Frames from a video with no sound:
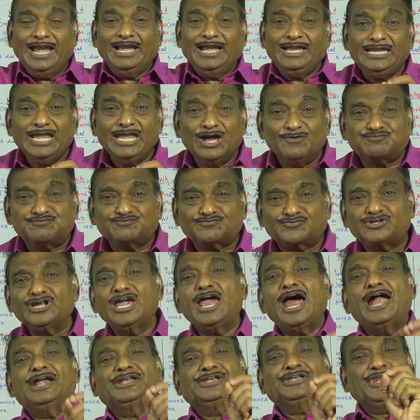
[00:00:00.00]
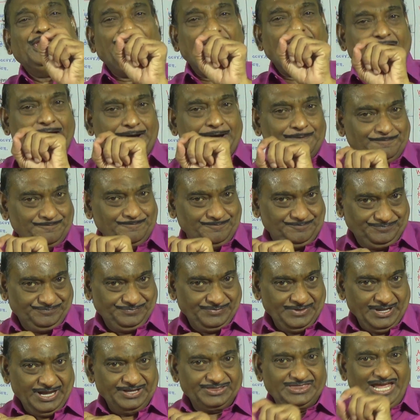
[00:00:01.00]
left atrium,
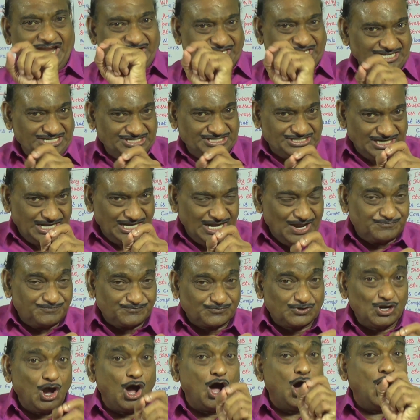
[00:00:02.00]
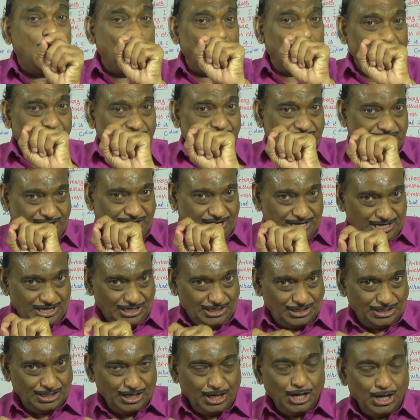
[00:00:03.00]
that is left
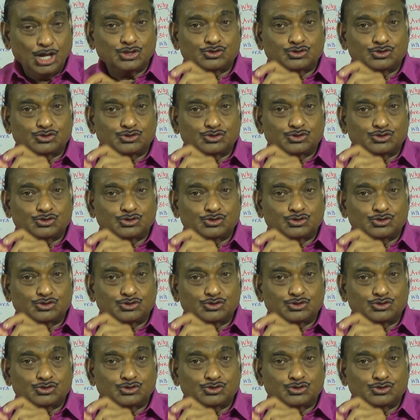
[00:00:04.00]
auricle,